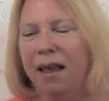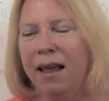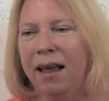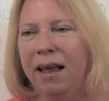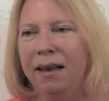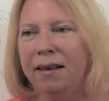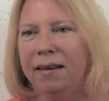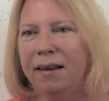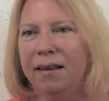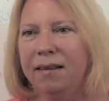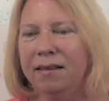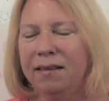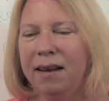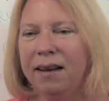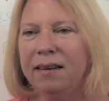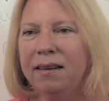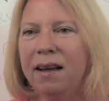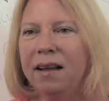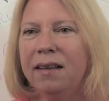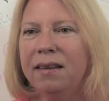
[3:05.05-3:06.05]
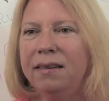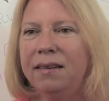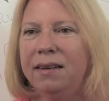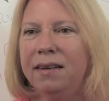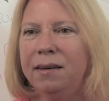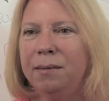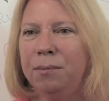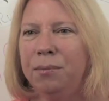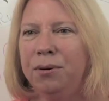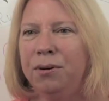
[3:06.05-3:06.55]
And as
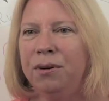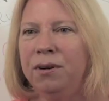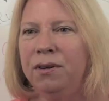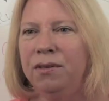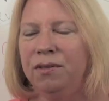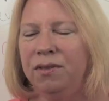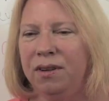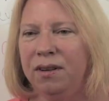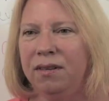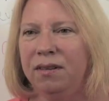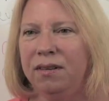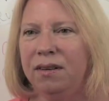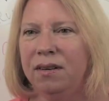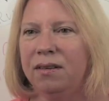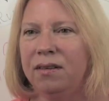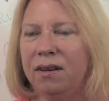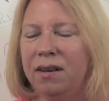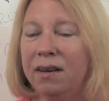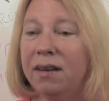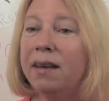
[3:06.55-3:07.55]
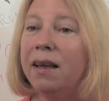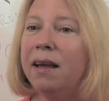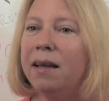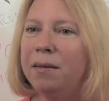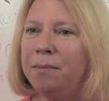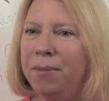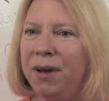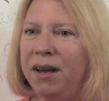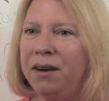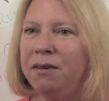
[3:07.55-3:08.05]
technology improves, it's just going to
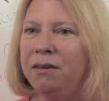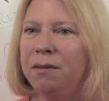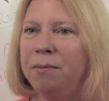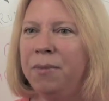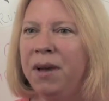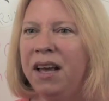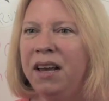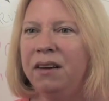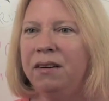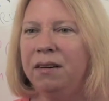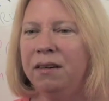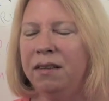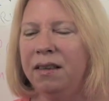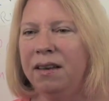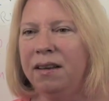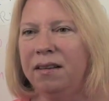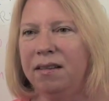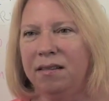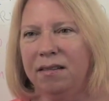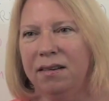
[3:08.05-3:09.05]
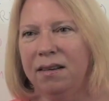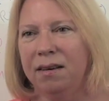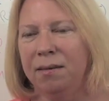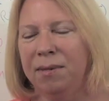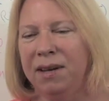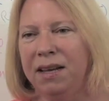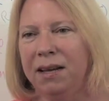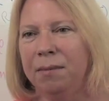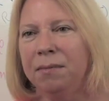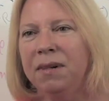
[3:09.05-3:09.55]
get better and better. Things are going to
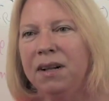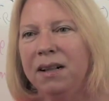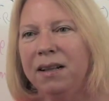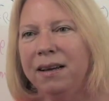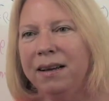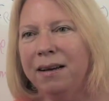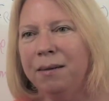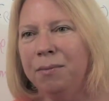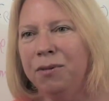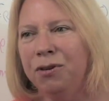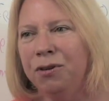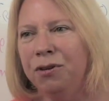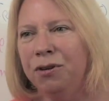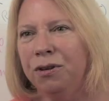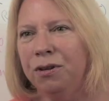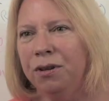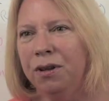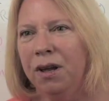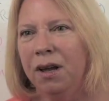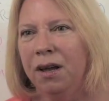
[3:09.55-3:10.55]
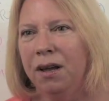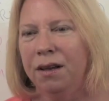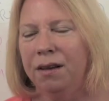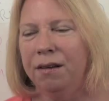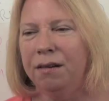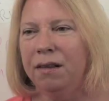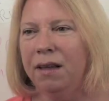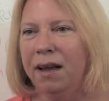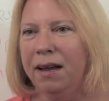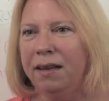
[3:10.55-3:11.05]
become clickable.
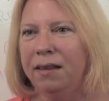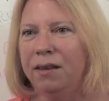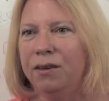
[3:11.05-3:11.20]
You like